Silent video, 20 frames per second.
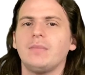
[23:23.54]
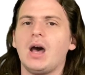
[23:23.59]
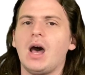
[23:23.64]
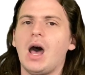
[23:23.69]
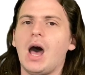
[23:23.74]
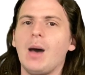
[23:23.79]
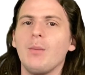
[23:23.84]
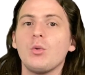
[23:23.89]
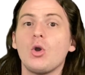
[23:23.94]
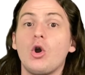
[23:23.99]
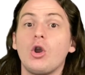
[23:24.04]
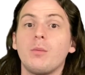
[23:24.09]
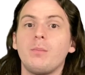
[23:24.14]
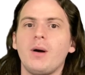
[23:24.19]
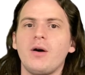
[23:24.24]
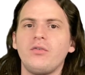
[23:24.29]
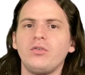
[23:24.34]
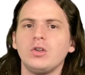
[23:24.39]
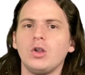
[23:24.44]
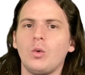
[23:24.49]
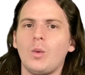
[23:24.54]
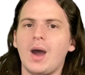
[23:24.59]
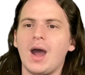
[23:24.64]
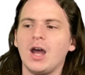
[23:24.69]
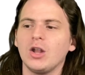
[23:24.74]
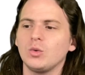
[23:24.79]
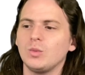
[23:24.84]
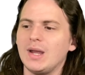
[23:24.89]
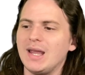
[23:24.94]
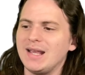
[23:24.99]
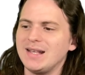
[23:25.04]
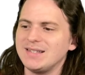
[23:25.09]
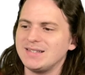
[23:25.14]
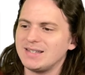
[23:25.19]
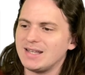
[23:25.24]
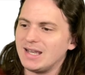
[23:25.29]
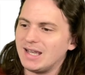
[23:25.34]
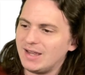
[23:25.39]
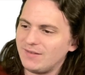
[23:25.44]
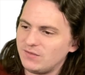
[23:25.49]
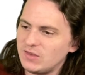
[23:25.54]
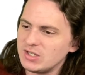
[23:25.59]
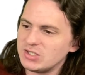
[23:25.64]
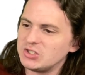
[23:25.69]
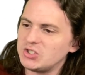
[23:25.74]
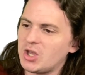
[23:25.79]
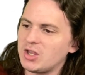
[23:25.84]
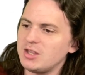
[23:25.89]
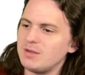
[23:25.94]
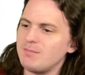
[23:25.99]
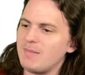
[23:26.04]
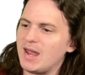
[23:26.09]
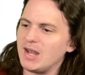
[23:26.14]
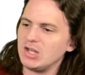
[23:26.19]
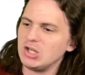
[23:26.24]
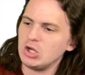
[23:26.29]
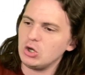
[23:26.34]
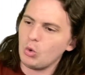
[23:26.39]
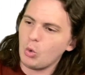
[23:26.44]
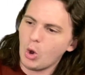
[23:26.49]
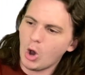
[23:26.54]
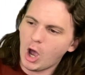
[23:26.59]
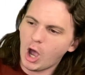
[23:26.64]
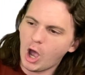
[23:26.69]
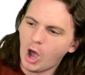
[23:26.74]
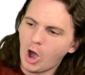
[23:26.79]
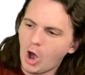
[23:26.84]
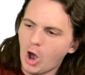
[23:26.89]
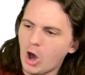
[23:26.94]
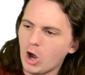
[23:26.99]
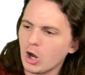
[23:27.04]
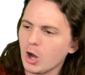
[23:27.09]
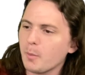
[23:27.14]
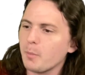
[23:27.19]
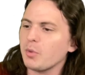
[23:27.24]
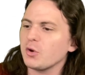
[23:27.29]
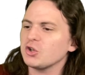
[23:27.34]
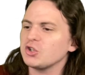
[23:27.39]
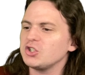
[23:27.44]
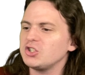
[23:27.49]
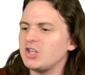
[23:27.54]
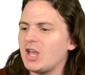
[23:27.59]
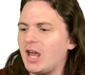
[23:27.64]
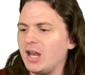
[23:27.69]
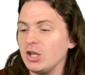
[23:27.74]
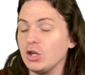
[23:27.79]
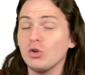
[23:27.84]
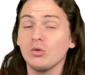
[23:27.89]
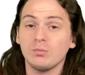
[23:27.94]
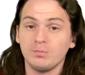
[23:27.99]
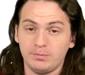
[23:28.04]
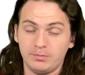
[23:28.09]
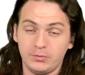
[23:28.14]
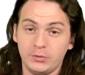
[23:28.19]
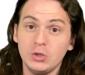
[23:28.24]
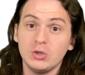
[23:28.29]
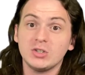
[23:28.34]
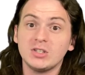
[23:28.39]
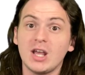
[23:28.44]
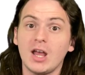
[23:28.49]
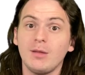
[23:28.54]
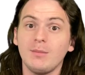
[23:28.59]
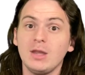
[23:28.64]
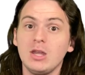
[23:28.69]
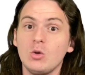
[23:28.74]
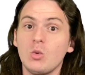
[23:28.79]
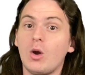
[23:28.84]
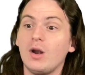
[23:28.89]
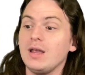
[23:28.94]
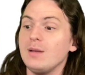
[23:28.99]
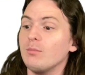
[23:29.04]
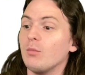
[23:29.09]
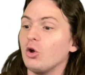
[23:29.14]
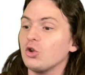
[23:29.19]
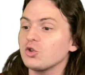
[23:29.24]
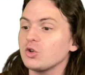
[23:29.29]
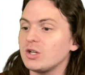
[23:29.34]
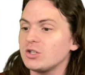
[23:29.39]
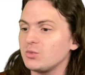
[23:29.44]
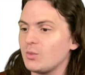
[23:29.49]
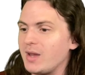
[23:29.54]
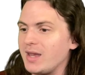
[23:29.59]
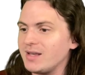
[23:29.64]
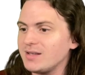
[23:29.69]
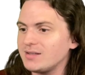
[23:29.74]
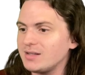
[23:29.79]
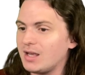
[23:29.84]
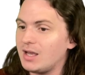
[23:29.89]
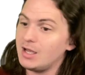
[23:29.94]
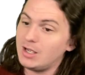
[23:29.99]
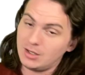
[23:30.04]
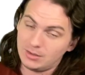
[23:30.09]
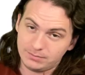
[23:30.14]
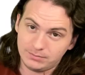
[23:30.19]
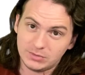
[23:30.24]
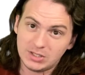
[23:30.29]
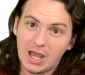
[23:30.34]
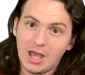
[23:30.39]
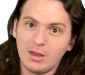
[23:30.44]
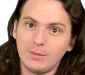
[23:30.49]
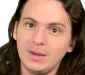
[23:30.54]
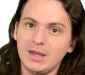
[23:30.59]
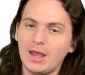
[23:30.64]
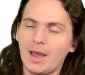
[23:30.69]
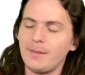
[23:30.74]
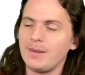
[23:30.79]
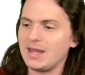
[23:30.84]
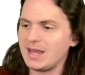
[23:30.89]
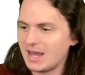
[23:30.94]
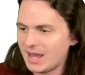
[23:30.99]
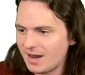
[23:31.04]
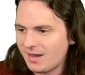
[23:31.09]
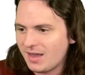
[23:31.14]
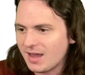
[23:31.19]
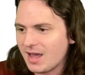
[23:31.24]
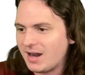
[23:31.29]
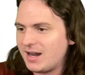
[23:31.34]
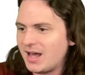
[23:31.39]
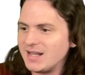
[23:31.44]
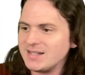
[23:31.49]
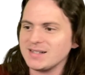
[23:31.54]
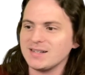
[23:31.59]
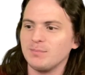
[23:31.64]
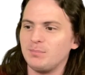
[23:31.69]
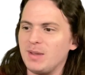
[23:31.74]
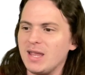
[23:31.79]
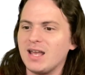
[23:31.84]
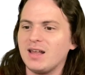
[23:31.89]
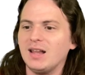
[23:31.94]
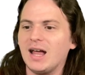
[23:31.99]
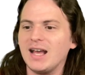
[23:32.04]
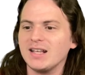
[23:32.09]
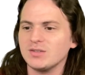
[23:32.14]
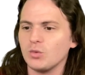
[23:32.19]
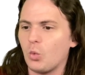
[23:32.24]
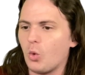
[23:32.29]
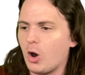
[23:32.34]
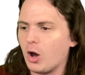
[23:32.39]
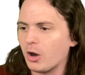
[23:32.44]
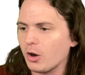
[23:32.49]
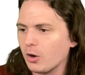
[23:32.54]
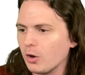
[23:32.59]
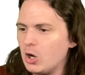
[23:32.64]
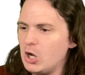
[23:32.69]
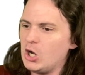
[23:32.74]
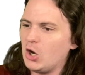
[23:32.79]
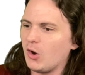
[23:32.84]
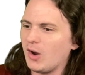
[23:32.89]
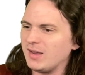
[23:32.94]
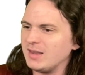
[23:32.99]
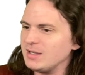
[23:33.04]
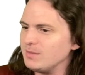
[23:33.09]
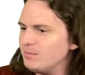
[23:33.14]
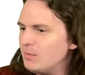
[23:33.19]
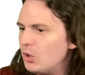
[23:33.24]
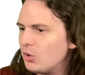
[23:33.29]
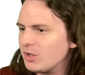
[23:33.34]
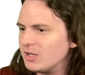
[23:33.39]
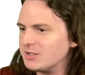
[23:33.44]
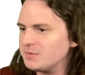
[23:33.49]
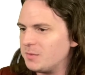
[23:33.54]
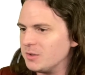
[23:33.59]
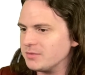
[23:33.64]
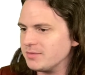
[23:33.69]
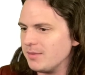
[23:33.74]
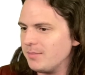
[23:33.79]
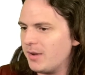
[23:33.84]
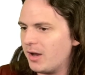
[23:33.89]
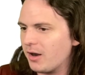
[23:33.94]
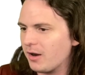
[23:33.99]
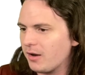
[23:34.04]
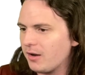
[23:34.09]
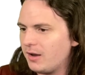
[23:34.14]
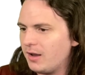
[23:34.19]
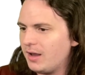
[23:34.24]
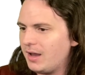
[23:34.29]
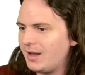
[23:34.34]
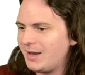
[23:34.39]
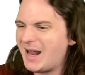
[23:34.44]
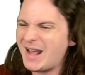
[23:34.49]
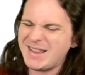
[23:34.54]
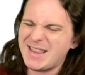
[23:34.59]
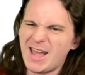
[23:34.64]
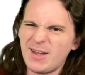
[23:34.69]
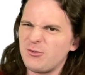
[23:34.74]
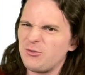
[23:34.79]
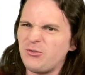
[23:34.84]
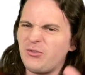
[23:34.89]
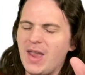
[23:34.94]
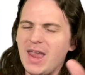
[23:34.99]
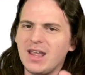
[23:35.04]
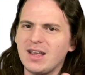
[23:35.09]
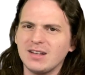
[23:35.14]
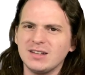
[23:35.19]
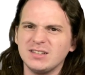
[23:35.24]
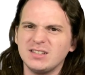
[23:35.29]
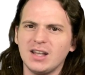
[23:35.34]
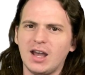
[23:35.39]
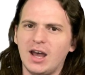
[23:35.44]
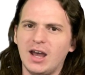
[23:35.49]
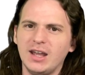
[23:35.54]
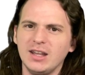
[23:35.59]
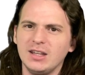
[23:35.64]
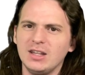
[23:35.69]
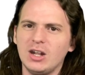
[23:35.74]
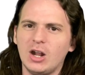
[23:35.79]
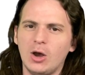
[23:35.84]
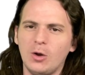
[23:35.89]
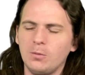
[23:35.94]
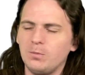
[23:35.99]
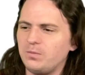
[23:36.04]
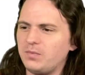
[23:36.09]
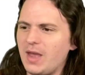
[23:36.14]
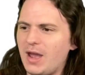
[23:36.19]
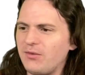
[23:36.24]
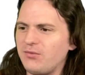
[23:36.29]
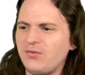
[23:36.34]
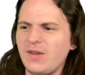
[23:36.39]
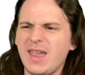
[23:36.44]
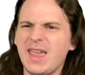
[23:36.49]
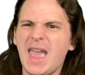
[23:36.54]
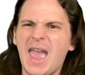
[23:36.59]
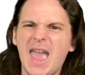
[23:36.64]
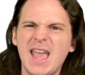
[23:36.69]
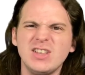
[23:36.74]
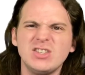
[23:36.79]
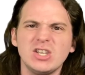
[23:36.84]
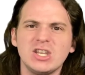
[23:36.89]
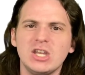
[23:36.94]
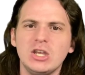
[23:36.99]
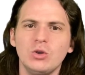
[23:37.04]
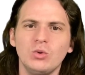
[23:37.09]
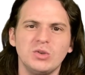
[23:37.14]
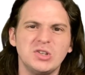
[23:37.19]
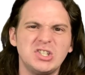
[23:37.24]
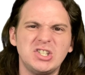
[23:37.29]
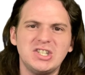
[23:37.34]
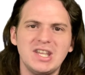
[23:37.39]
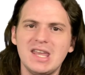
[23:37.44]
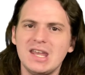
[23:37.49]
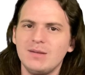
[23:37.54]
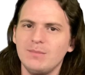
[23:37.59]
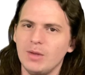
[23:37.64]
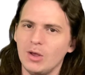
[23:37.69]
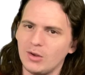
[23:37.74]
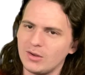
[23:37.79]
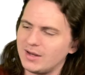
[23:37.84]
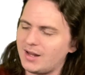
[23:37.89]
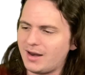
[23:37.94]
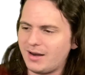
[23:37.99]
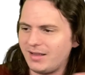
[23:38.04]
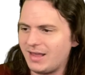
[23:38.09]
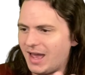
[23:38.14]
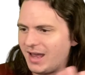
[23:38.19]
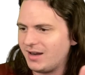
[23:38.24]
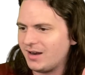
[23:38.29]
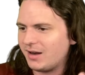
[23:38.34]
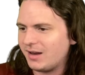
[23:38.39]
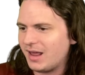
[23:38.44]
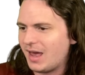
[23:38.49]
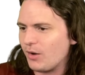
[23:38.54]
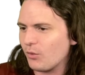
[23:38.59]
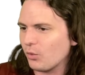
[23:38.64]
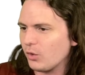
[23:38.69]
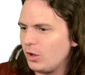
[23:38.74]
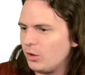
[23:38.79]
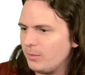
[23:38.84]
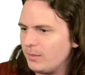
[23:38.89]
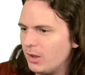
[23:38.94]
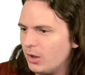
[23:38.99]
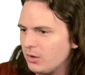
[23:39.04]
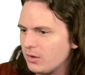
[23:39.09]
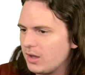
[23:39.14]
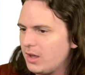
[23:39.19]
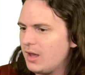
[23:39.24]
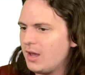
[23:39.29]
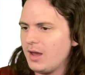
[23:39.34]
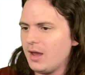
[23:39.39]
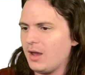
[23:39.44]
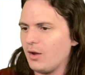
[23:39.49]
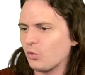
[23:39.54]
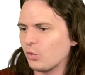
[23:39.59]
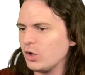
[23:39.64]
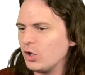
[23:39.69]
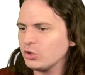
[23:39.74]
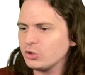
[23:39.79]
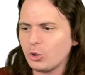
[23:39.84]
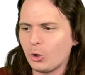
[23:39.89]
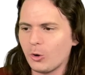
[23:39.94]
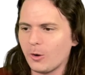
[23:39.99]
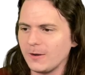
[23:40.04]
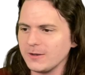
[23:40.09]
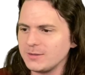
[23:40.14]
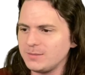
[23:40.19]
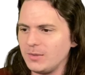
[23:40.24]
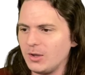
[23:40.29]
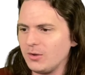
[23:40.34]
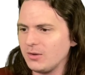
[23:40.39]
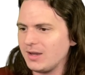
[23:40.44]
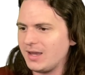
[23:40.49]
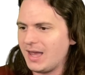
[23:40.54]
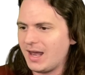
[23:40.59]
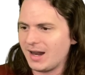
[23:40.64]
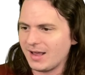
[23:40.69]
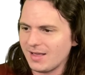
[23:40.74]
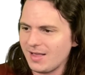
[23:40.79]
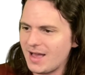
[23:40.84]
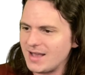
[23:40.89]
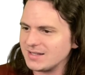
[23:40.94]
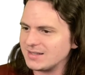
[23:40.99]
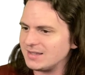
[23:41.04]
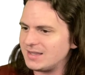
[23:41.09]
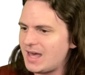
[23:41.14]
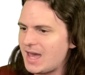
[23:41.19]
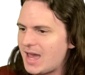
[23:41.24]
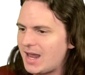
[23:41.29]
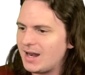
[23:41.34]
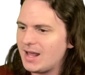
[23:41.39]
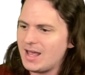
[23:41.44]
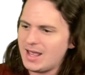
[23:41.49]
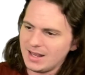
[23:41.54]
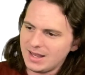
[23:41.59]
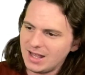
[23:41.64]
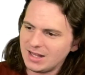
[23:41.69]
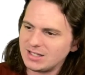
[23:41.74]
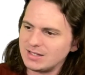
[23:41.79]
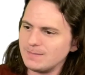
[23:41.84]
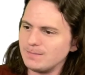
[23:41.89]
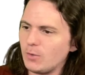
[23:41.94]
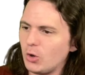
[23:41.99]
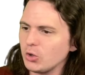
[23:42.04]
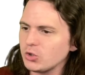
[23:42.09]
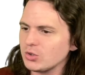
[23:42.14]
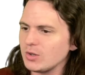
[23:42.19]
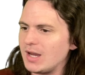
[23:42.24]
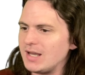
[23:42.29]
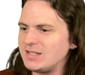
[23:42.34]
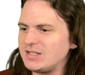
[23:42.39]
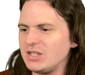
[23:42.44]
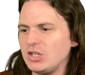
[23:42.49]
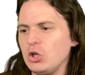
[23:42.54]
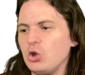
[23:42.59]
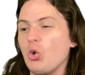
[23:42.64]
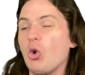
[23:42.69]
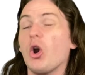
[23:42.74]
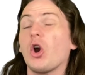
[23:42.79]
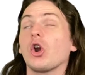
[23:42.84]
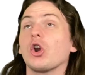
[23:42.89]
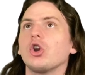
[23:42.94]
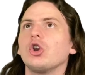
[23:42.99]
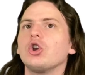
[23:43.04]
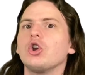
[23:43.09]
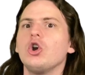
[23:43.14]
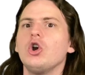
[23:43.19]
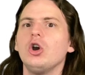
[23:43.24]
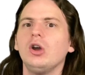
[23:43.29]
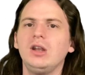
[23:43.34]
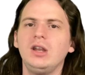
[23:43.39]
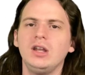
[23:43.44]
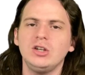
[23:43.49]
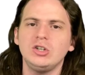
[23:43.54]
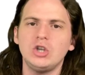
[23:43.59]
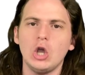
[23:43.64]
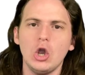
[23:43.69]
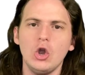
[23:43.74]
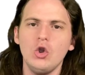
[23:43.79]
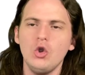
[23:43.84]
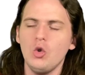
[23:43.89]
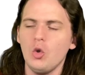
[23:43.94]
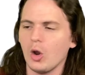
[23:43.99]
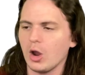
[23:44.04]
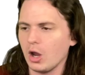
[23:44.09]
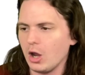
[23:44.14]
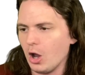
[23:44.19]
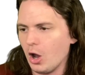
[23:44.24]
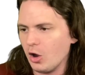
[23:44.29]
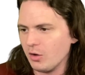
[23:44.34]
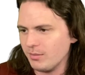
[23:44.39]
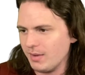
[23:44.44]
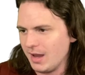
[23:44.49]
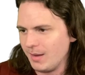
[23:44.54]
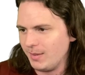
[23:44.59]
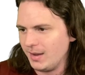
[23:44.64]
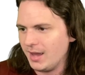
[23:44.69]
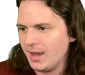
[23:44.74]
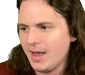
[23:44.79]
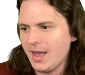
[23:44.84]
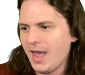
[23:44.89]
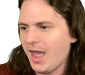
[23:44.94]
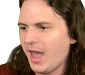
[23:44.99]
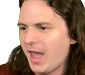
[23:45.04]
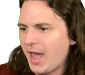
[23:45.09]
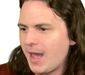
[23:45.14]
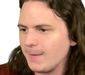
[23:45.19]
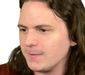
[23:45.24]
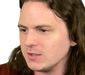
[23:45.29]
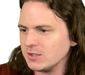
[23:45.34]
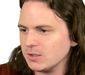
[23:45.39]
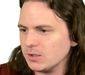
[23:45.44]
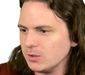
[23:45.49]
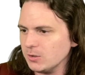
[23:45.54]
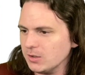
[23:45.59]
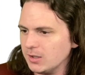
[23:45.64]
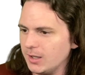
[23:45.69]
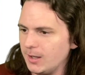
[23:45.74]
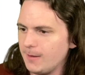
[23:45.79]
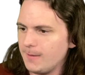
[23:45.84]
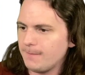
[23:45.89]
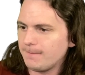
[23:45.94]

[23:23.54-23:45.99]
I'm going to Buffalo Wild Wings. This is on the menu 100%. You you're telling me you want to eat Moltres wings? Tell me, I mean, get like a nice big glass of water, or I think milk is supposed to be better. Not that fake, uh, you know, that fake Exeggcute seed milk. None of that, none of that. Real milk, real Tauros milk. Get a glass of that, get some Moltres. You are good to go, baby. Absolutely.